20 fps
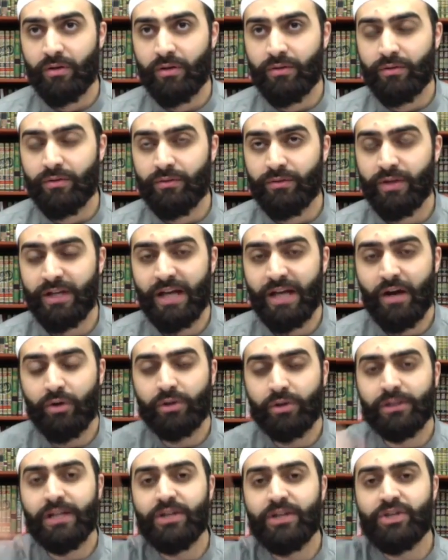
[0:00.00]
the
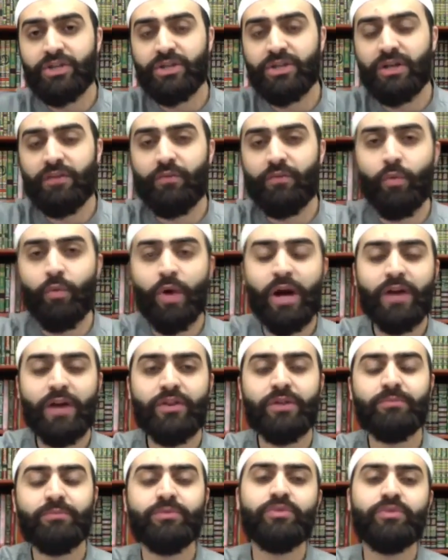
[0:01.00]
calculation of where
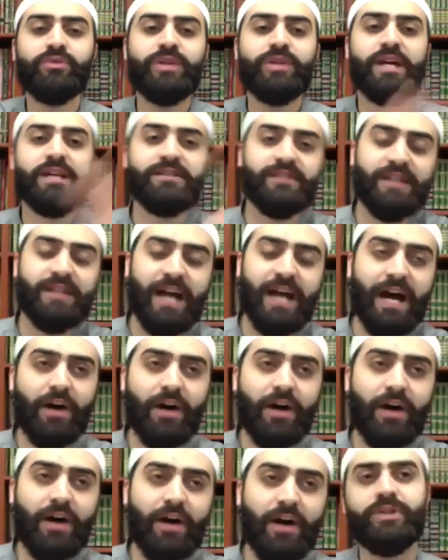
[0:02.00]
the moon is and how
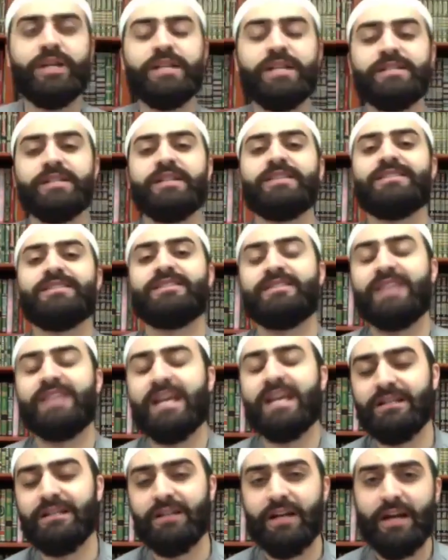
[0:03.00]
the moon is in its
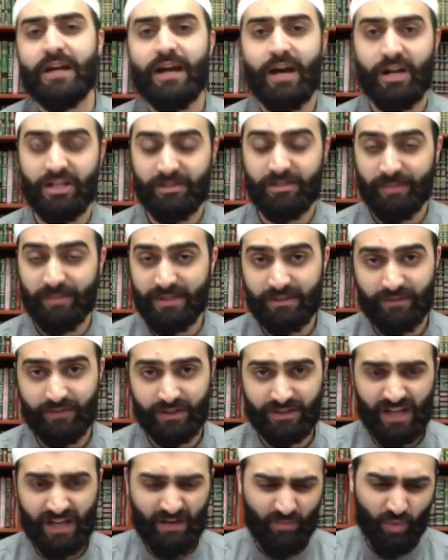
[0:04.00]
state at a specific
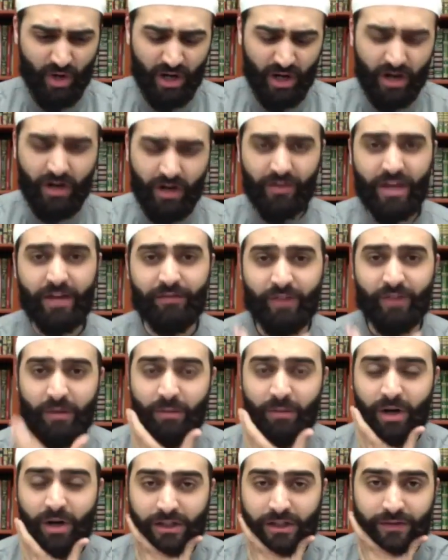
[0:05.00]
time? Where are they from
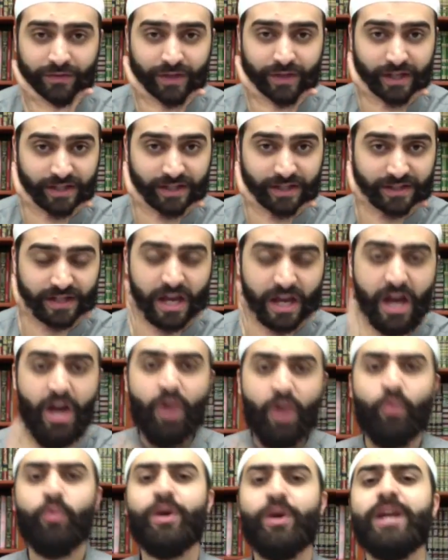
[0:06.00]
all of this?
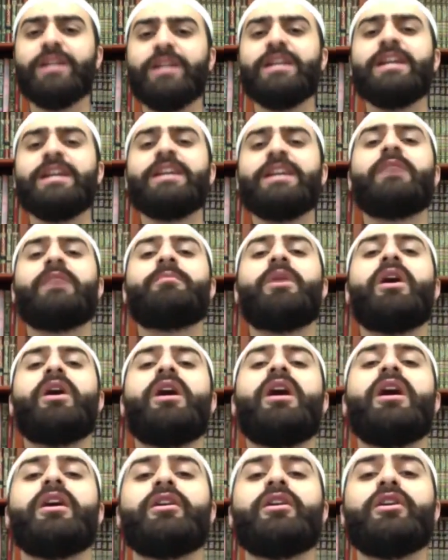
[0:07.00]
We need a
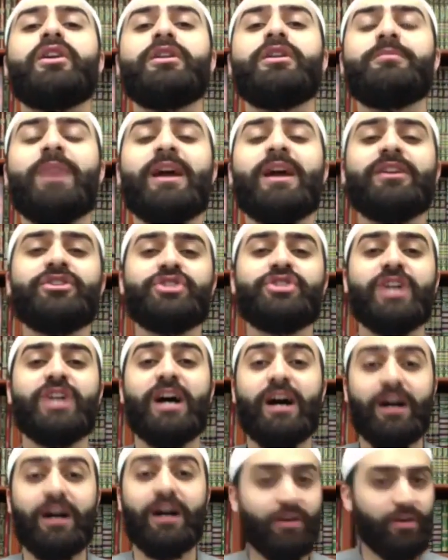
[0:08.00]
modern
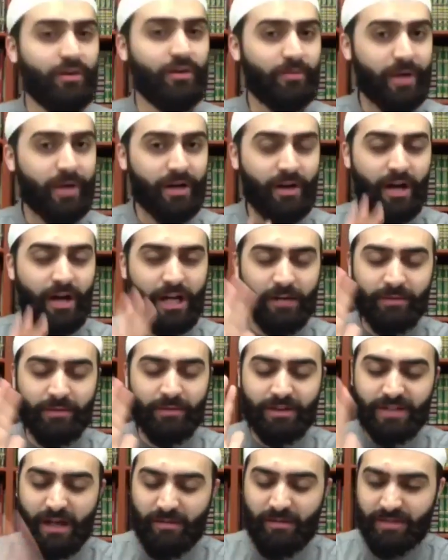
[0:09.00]
marja. Oh my God, how many
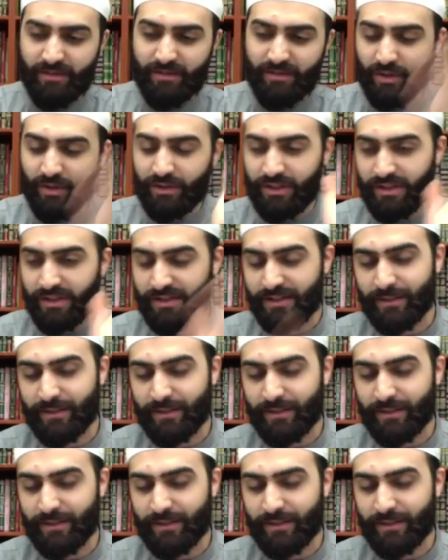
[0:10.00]
times I've heard this.